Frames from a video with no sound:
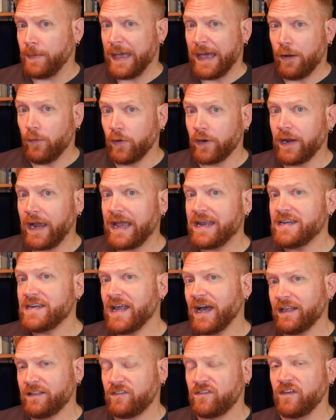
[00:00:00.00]
power and
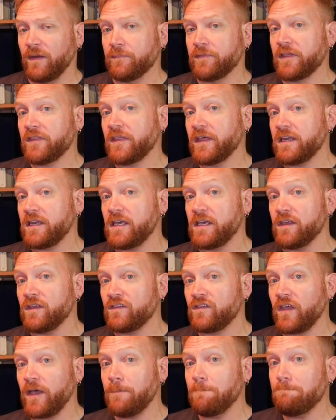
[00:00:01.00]
not something that
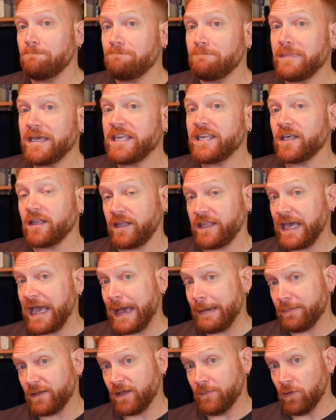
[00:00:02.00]
is immediately
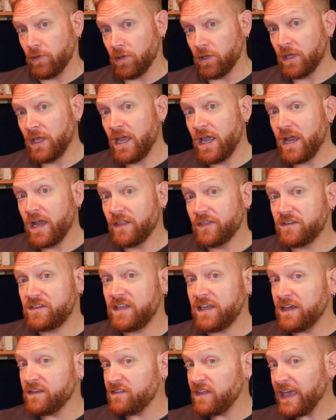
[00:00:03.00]
applicable. The
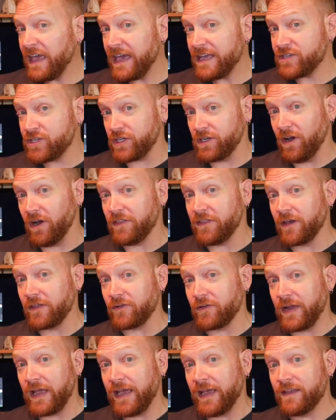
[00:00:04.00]
TSA agent, on the
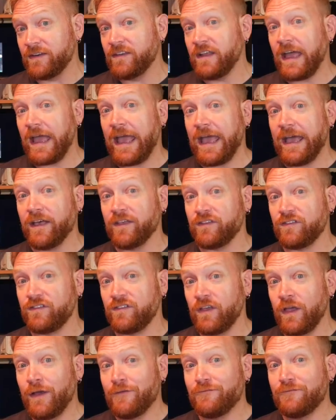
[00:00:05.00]
other hand,
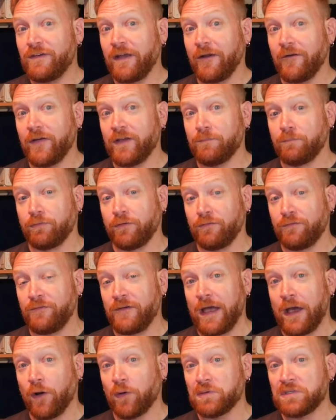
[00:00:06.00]
has very
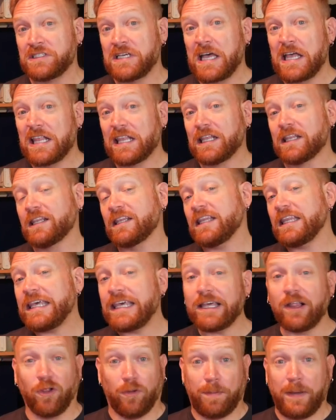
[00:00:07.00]
profound
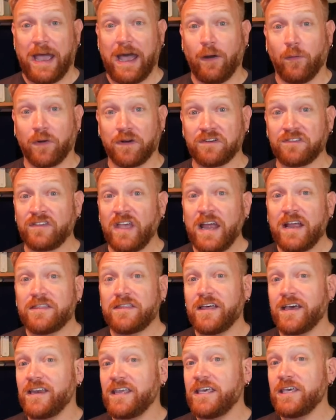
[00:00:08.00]
legal powers
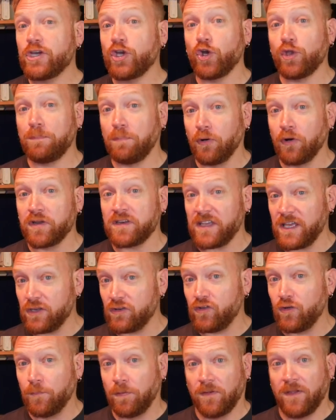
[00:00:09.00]
that he could put
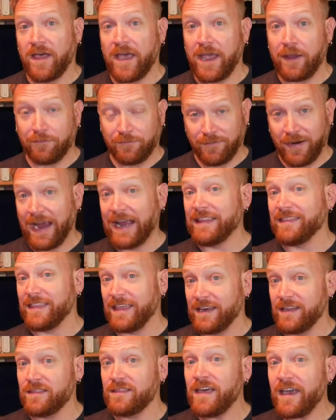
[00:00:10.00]
into play right
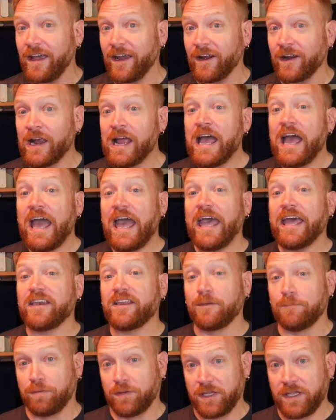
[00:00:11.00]
then and there and
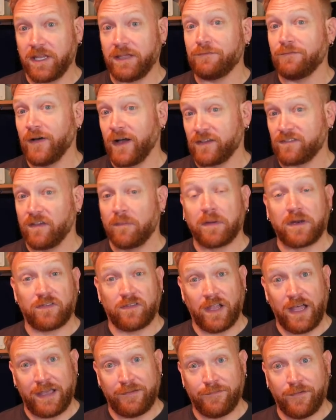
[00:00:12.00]
completely fuck somebody's
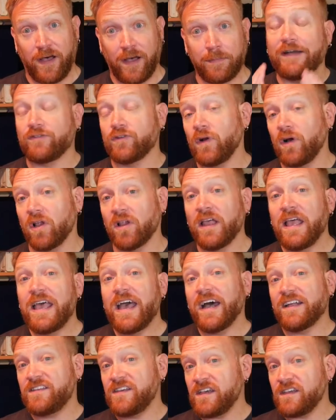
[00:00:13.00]
life up. After all,
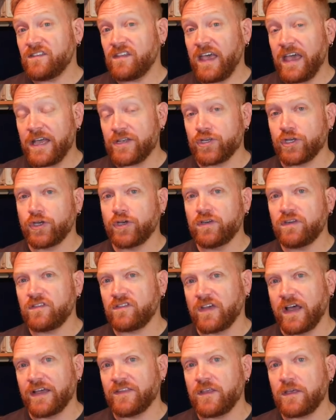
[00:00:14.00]
a TSA agent could
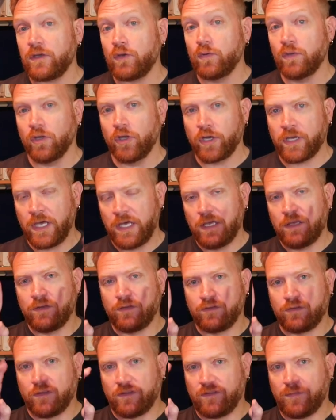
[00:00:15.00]
decide that you look
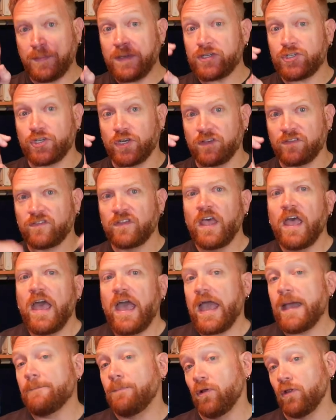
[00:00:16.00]
suspicious
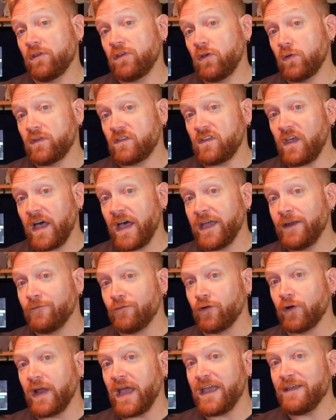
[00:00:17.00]
and pull you aside
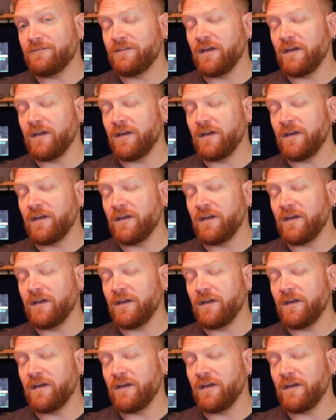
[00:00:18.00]
for a